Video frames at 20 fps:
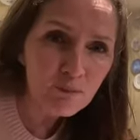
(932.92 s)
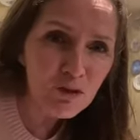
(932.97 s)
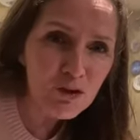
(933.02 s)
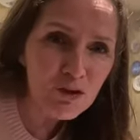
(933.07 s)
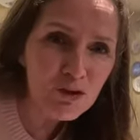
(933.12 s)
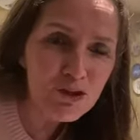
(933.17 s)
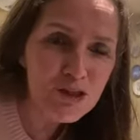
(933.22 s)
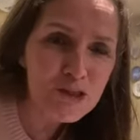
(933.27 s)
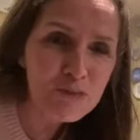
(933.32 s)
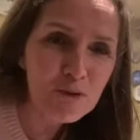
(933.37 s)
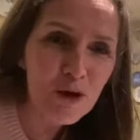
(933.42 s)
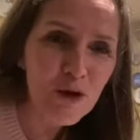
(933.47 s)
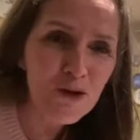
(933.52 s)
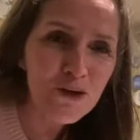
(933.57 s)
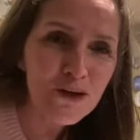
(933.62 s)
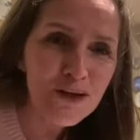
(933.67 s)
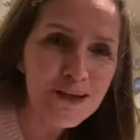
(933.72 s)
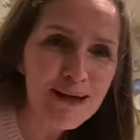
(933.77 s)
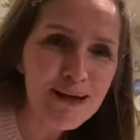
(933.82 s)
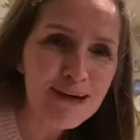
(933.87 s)
The
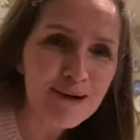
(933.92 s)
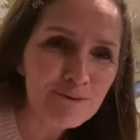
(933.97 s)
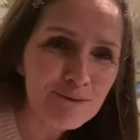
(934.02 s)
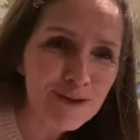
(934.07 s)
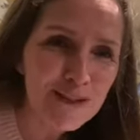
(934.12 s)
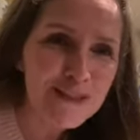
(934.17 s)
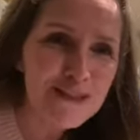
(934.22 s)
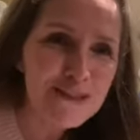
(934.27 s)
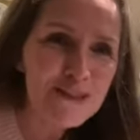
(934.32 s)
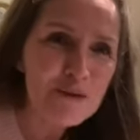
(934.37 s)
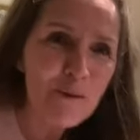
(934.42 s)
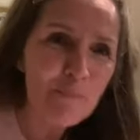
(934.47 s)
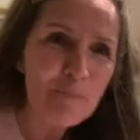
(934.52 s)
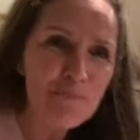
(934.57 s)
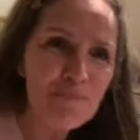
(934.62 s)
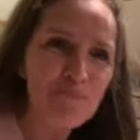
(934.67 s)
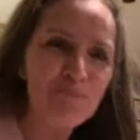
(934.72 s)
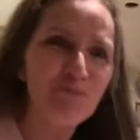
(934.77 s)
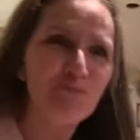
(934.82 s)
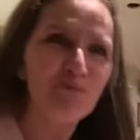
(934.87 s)
smoke alarm needs...
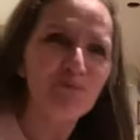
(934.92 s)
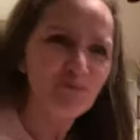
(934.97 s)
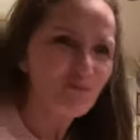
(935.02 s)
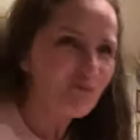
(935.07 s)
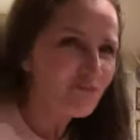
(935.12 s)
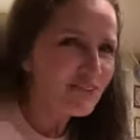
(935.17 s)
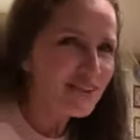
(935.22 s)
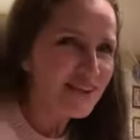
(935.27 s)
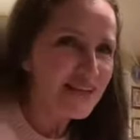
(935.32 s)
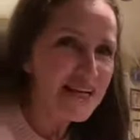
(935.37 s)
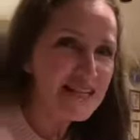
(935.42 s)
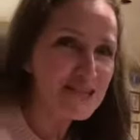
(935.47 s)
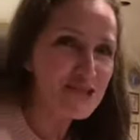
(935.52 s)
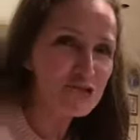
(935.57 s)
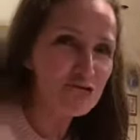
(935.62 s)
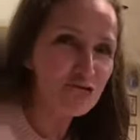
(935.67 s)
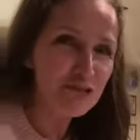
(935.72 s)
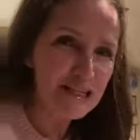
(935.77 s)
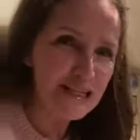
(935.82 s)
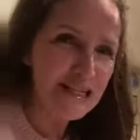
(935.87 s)
It's
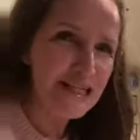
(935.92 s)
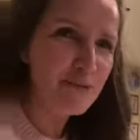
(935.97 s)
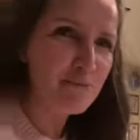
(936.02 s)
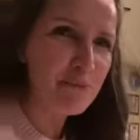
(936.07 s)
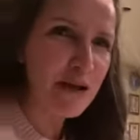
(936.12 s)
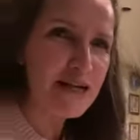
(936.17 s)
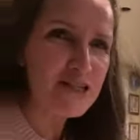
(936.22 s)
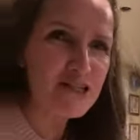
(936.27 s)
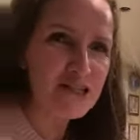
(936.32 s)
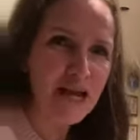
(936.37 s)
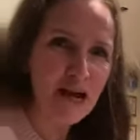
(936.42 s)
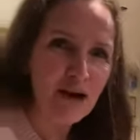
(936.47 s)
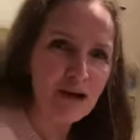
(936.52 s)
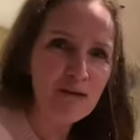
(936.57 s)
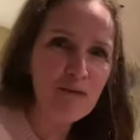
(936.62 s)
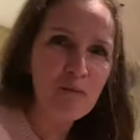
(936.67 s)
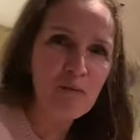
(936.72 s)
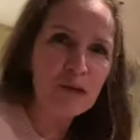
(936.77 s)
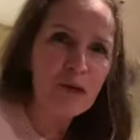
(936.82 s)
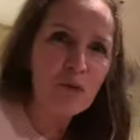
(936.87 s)
really amazing how
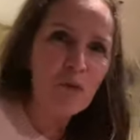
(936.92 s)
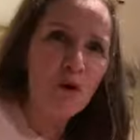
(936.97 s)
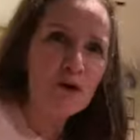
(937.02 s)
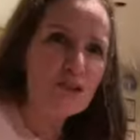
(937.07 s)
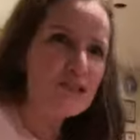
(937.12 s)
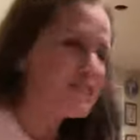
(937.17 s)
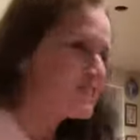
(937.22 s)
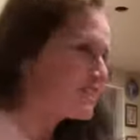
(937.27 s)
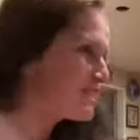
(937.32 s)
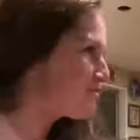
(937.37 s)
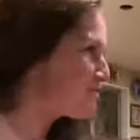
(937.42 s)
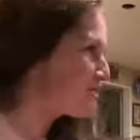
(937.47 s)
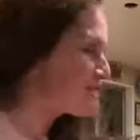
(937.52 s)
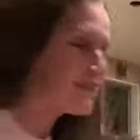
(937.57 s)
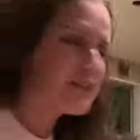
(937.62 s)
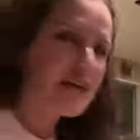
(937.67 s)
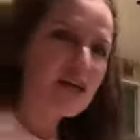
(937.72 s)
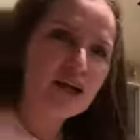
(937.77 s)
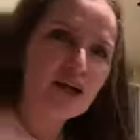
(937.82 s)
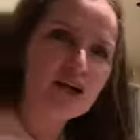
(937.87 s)
anybody watches
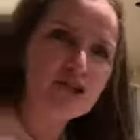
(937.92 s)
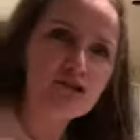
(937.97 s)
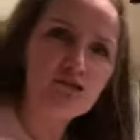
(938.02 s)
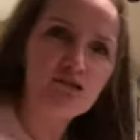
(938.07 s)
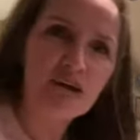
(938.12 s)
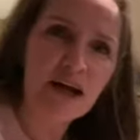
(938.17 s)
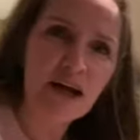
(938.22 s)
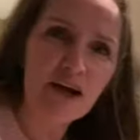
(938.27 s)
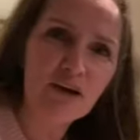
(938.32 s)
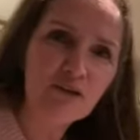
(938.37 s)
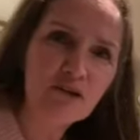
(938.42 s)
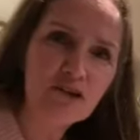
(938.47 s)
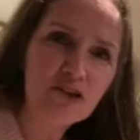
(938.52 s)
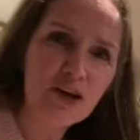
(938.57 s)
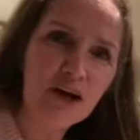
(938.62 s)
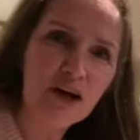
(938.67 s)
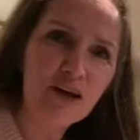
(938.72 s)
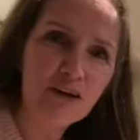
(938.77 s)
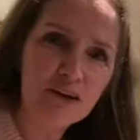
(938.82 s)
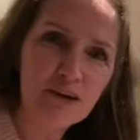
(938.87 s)
everything that goes around, you
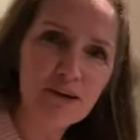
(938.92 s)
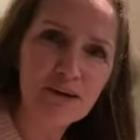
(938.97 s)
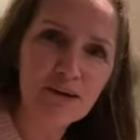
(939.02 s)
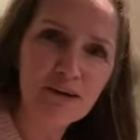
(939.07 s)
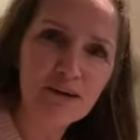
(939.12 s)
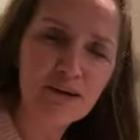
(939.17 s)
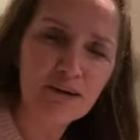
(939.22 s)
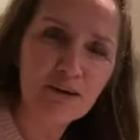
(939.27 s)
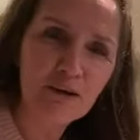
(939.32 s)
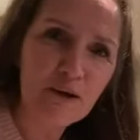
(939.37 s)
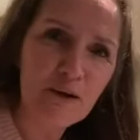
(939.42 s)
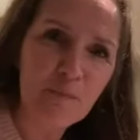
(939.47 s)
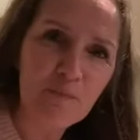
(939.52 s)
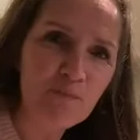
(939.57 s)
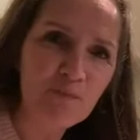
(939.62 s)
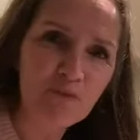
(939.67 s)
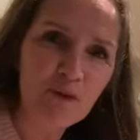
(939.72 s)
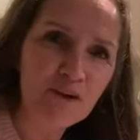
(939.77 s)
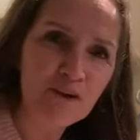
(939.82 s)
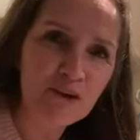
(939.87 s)
know.
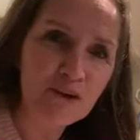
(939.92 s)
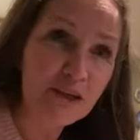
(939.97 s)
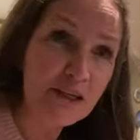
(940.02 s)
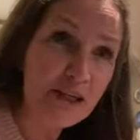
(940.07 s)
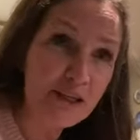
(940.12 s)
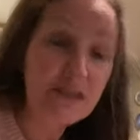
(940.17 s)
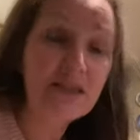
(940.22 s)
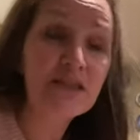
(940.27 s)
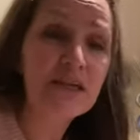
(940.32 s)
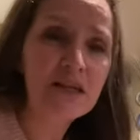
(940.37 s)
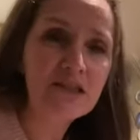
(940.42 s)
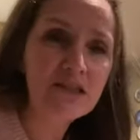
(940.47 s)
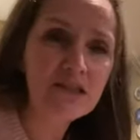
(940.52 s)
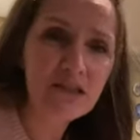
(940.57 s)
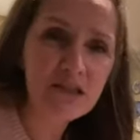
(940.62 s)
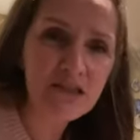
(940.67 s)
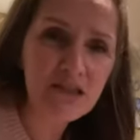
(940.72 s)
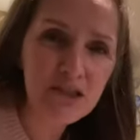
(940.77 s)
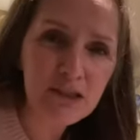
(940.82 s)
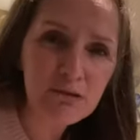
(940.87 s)
It
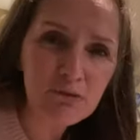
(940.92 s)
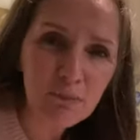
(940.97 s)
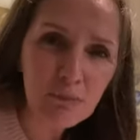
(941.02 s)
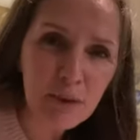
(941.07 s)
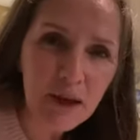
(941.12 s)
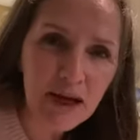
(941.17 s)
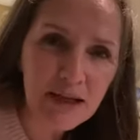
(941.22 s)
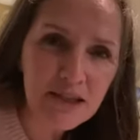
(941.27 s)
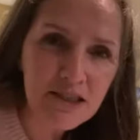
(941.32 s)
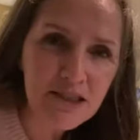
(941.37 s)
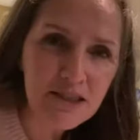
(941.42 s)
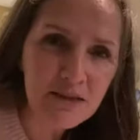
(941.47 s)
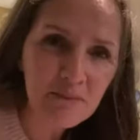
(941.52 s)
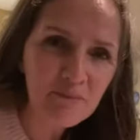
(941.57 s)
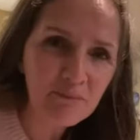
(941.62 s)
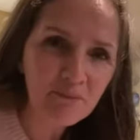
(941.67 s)
does need replaced.